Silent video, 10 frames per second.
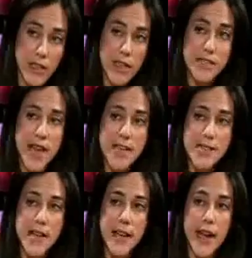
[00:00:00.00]

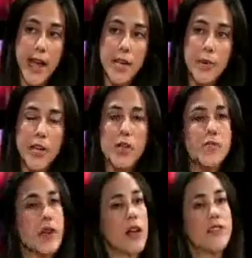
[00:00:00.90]
assassinating anybody
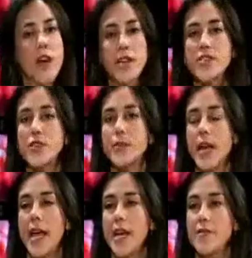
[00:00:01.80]
who's not dressed or
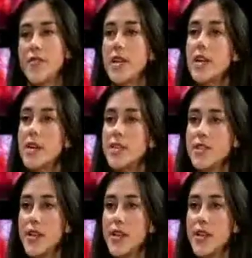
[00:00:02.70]
behaved to their